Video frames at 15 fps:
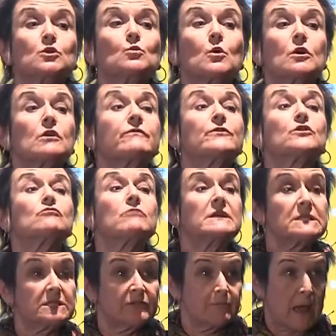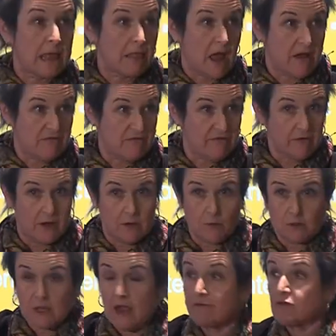to work for the rest of my life. I
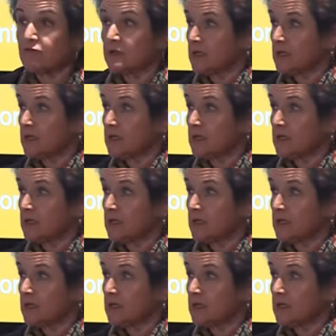will never